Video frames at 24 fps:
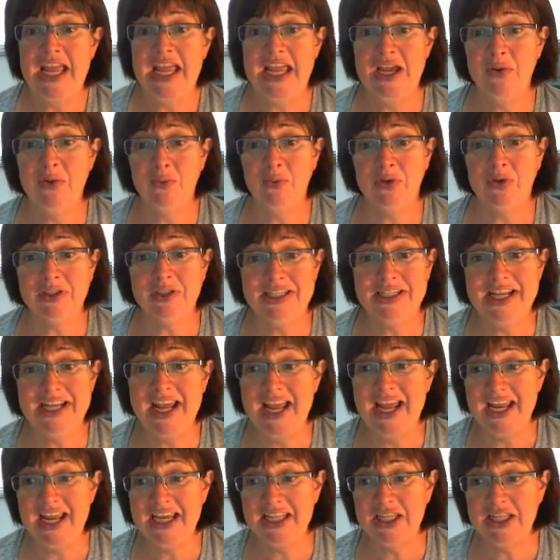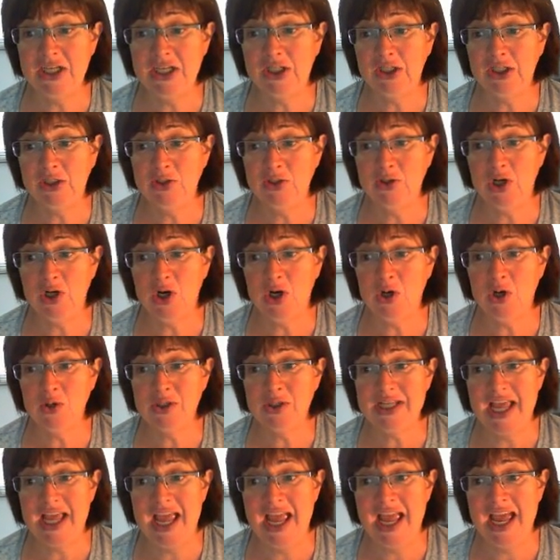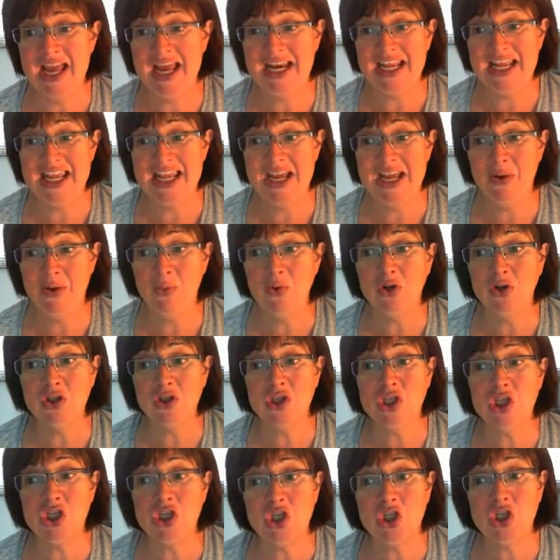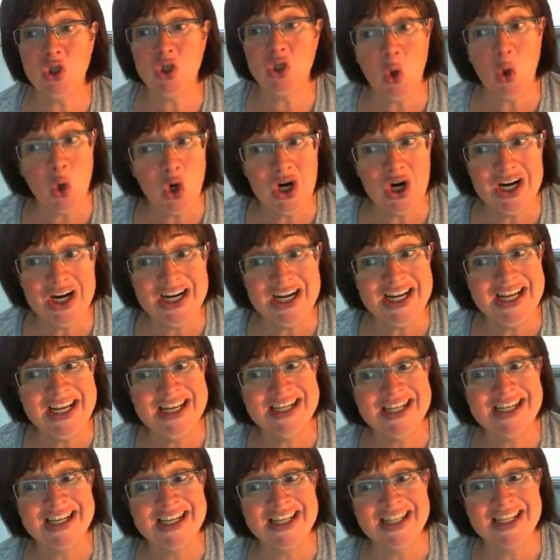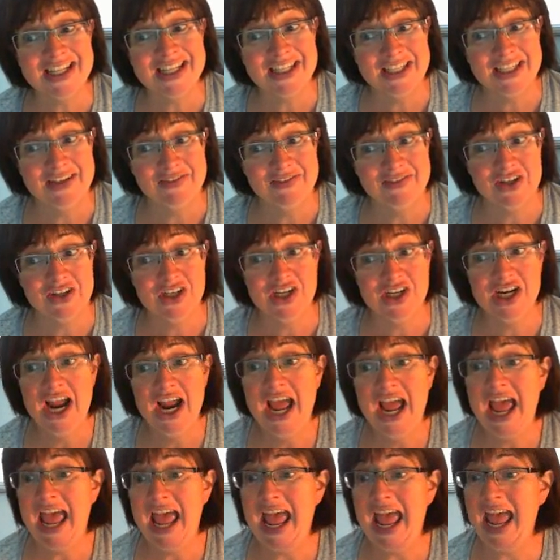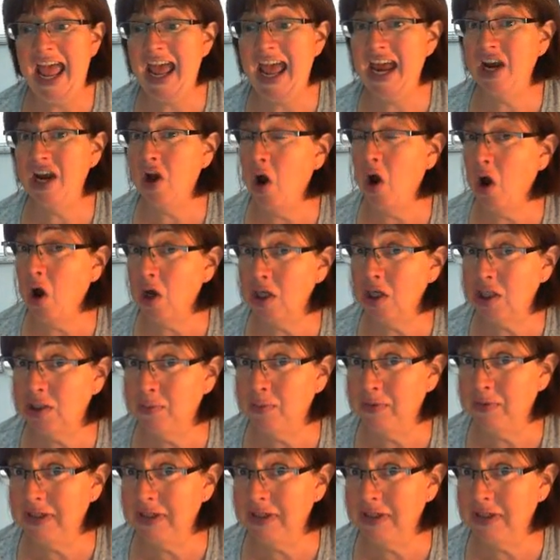It will take the glucose and it will store it into the liver and also